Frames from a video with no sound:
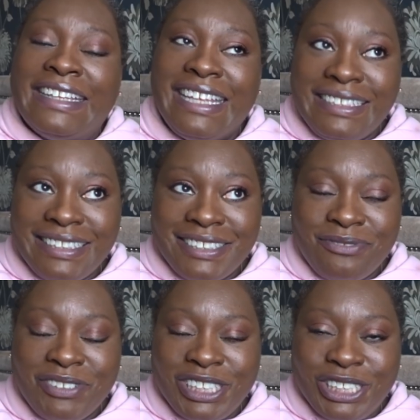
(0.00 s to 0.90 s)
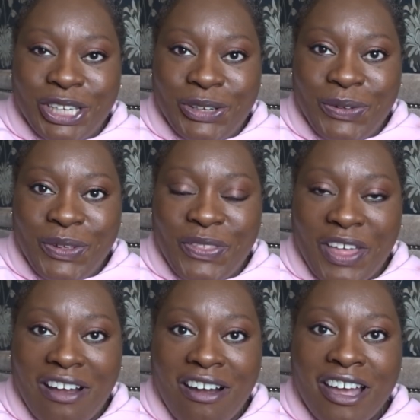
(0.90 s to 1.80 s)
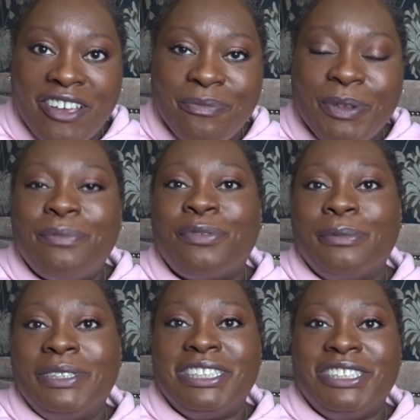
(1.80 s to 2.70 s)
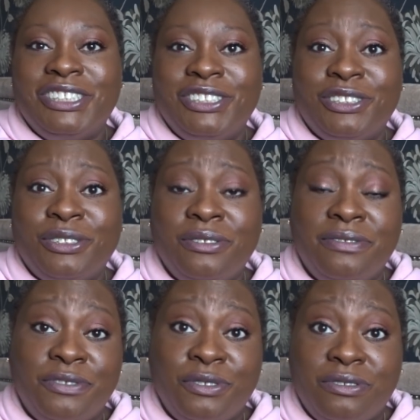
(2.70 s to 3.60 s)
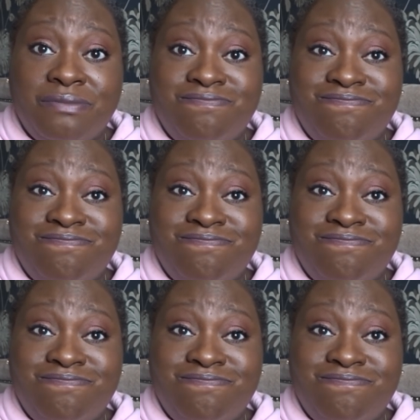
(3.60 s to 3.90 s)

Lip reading: This is a video that I've been promising to do for